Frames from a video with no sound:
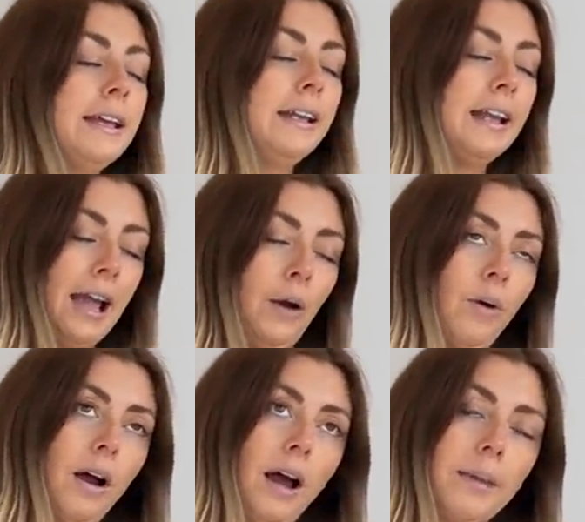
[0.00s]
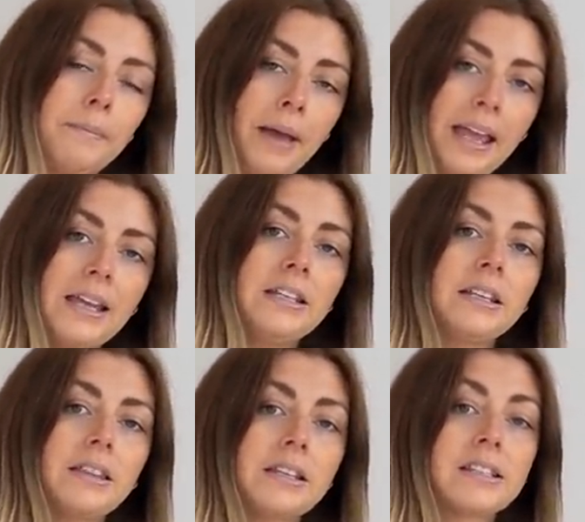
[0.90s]
Now, I
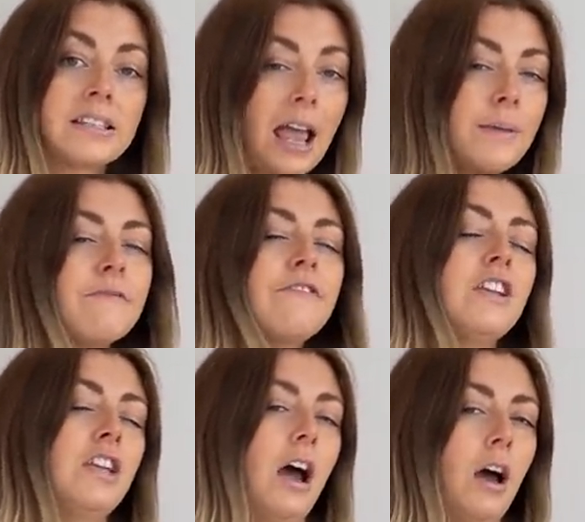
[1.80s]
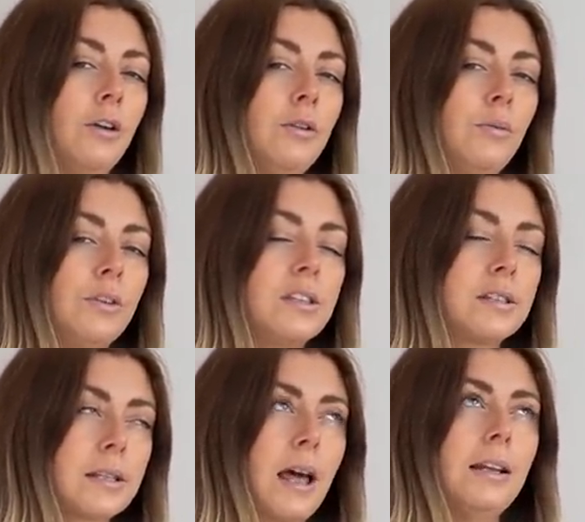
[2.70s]
made the same video with a
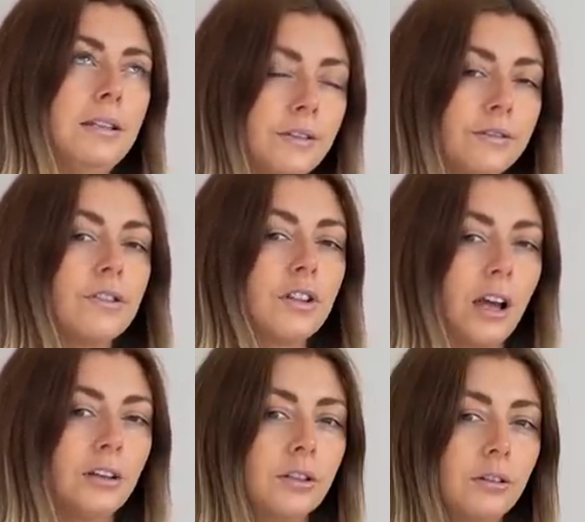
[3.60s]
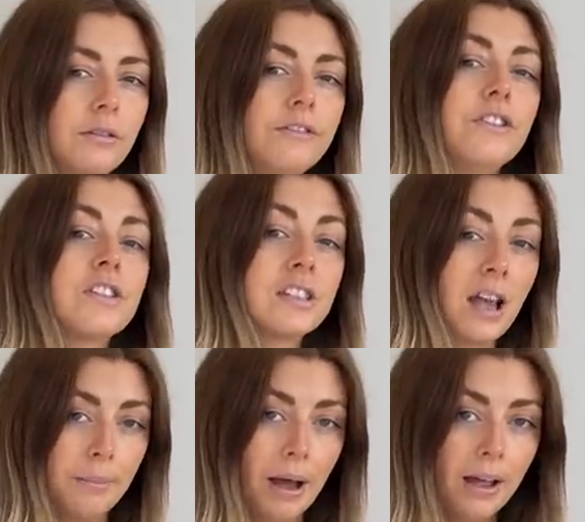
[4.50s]
slightly different title for
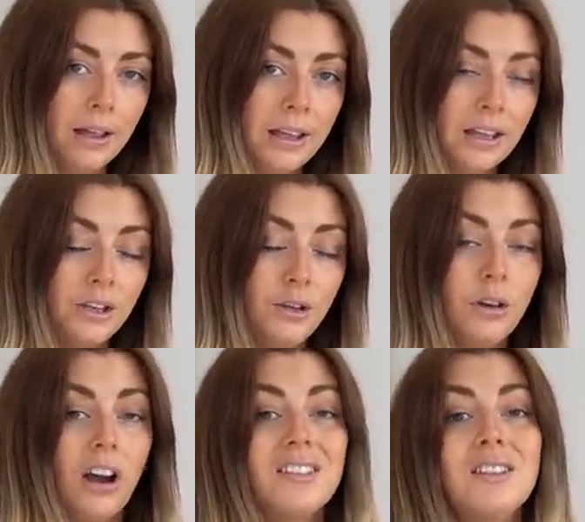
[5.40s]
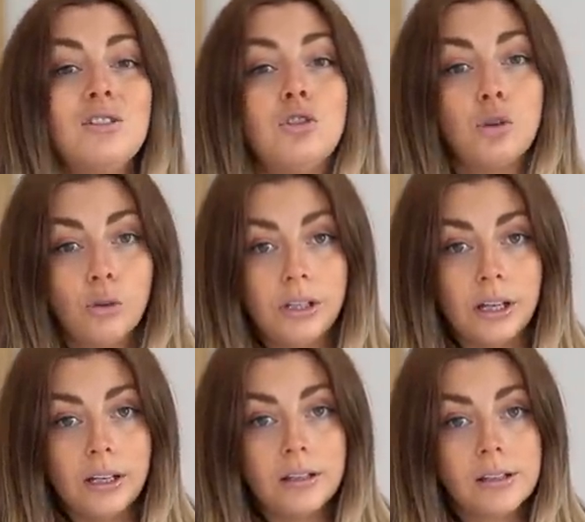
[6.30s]
summer. You guys enjoyed
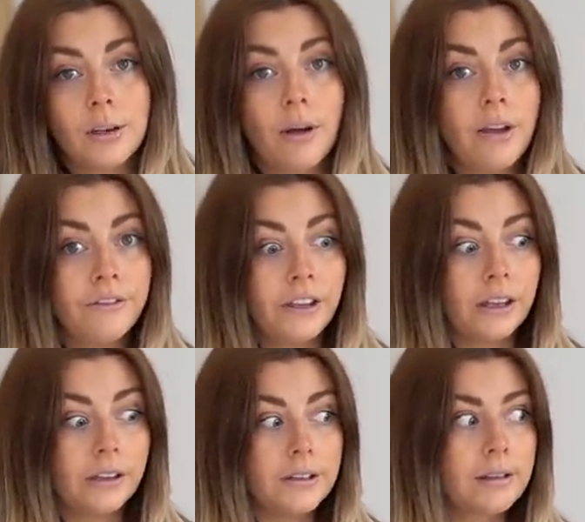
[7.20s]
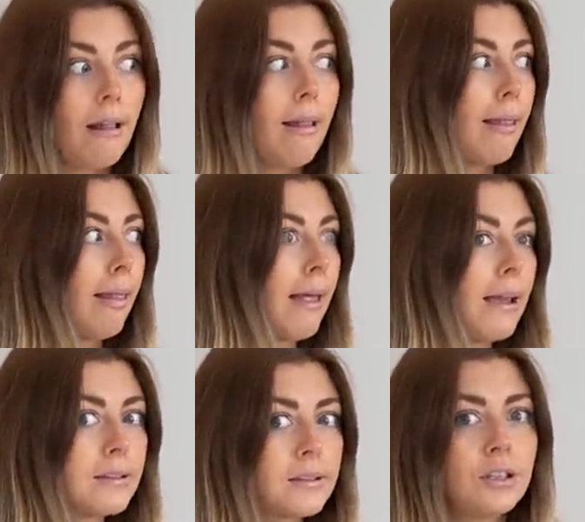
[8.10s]
it, so I figured
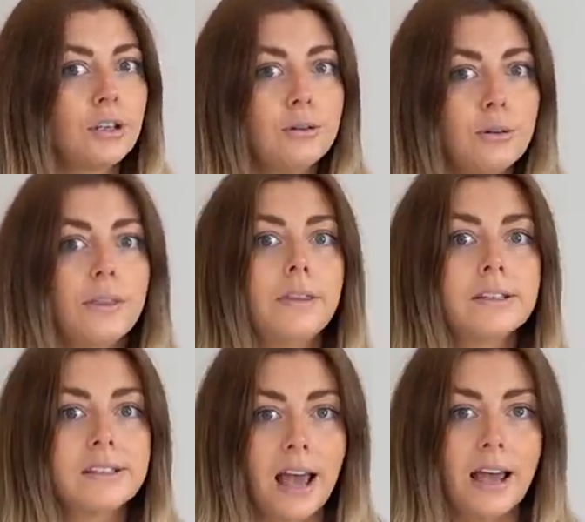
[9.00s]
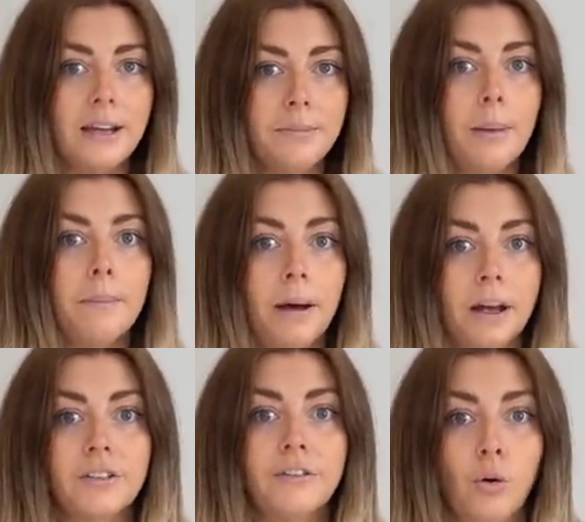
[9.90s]
let's do the same
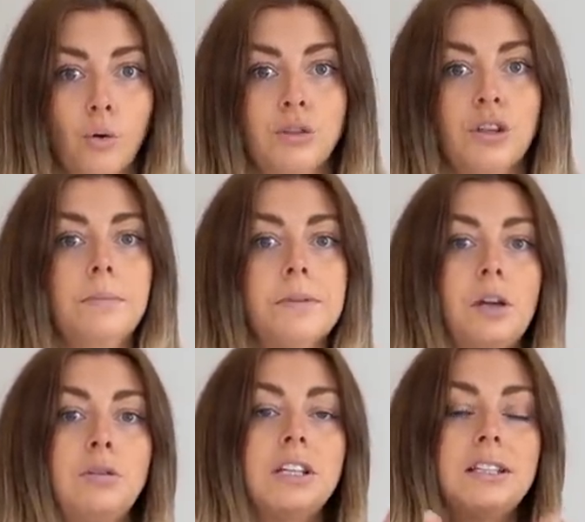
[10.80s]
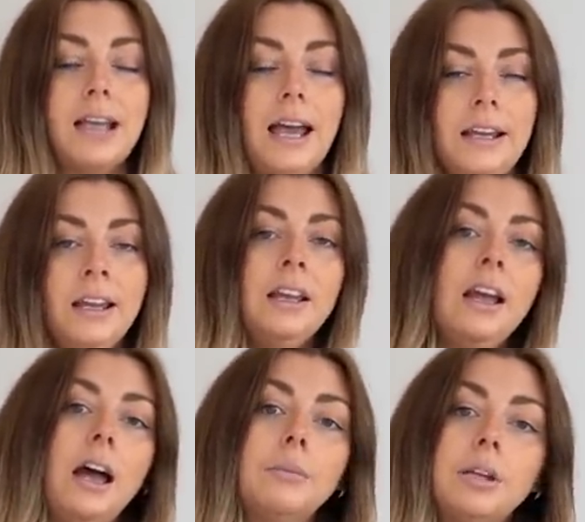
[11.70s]
but for autumn. So today,
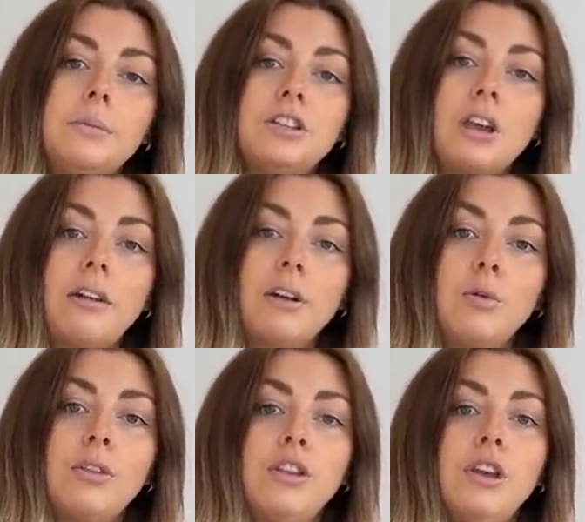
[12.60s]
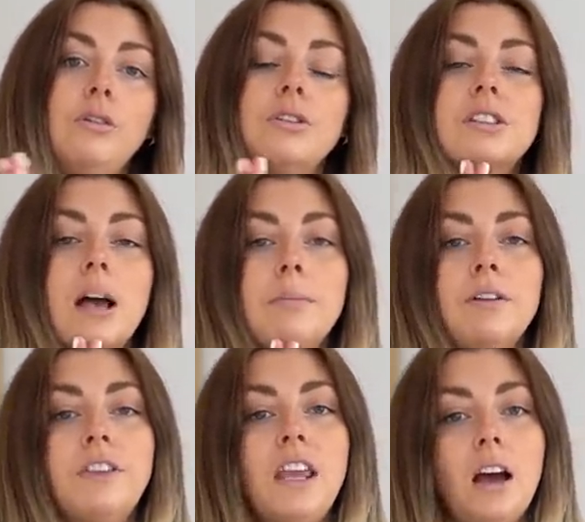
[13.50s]
I'm going to be sharing with you some
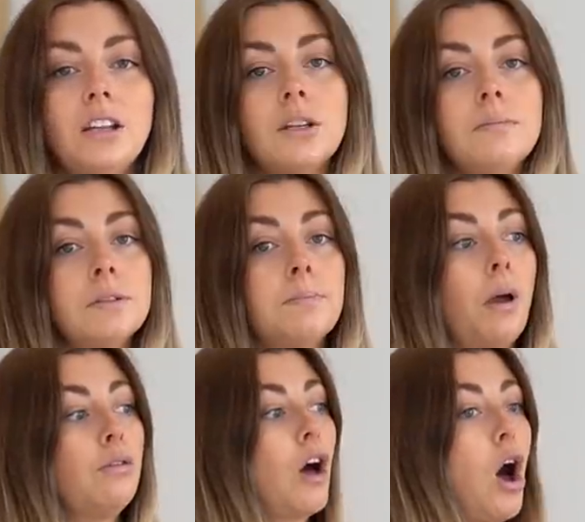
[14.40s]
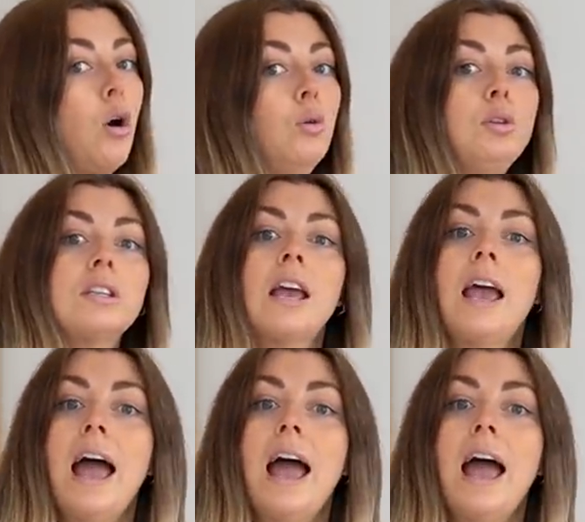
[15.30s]
of the items, both old